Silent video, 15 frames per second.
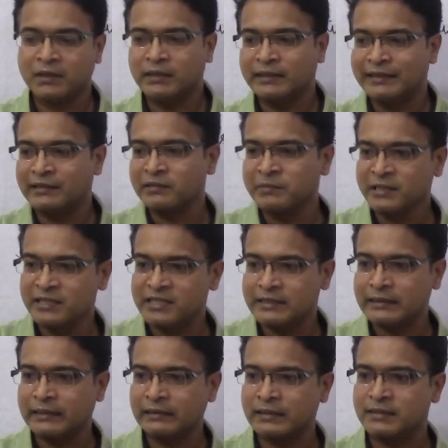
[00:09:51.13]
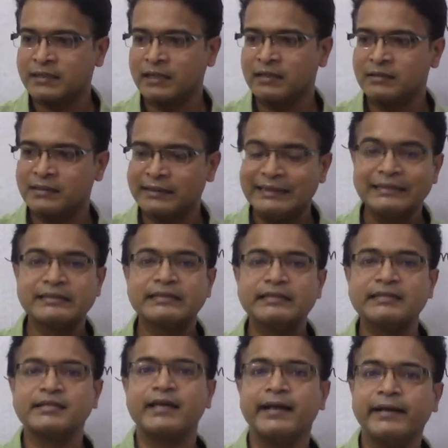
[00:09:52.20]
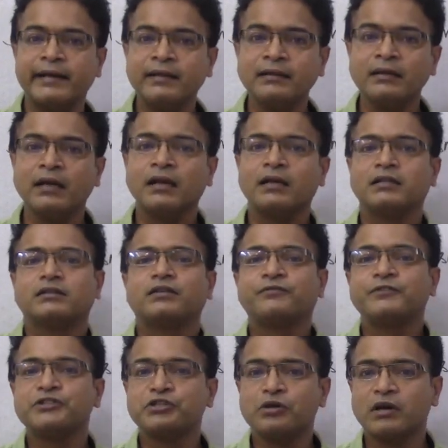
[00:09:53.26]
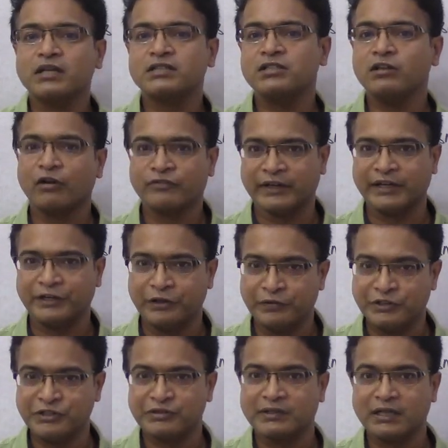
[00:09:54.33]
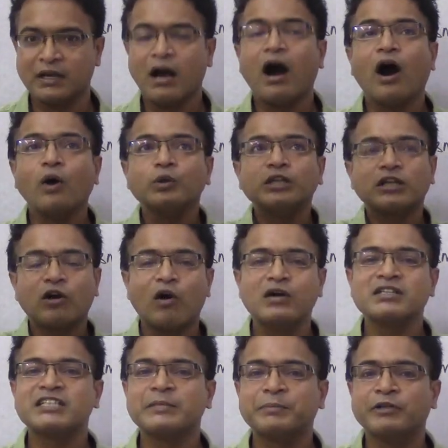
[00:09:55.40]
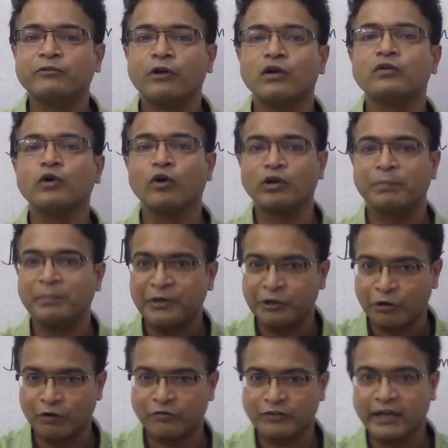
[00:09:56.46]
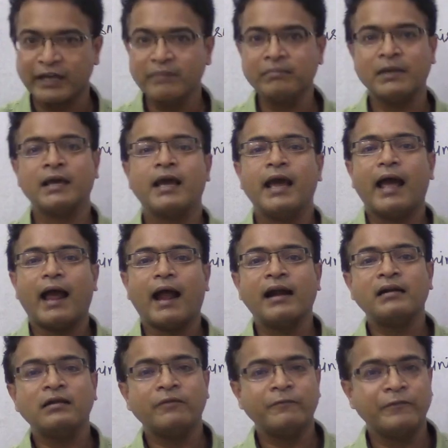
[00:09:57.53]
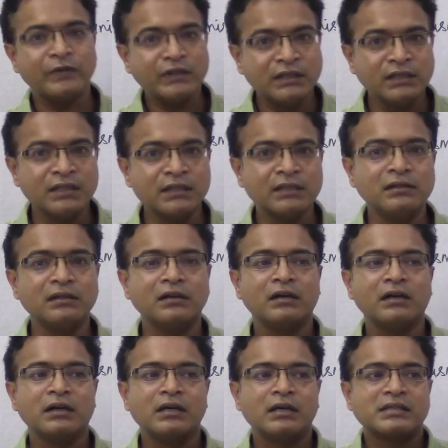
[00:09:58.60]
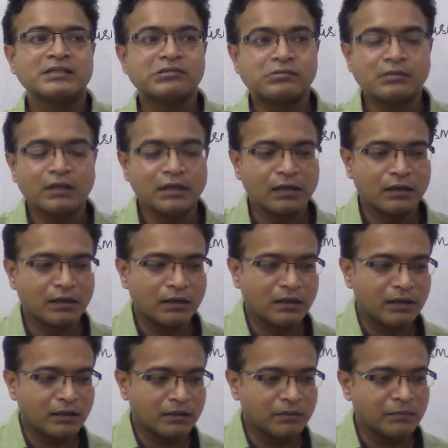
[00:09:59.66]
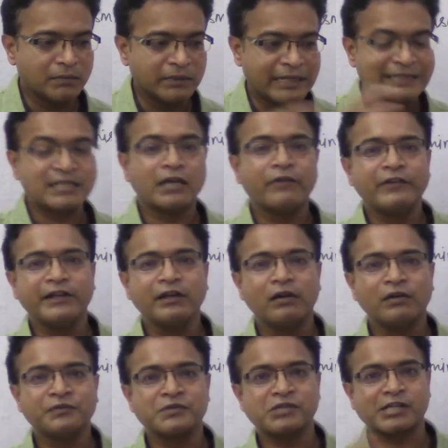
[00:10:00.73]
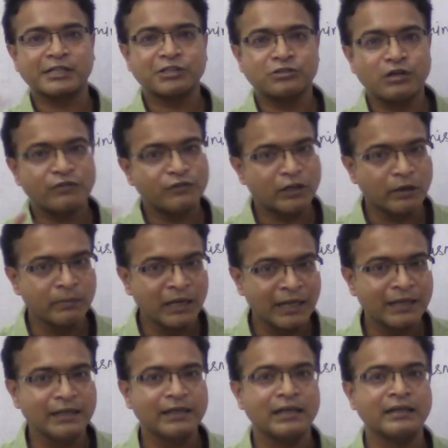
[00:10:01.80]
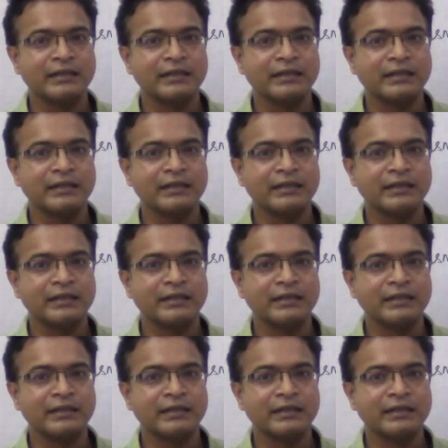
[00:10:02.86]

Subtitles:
Deterministic in the sense is deciding the physiology of an individual, how the concept evolved over a period of time, and with the discovery of structure of double helical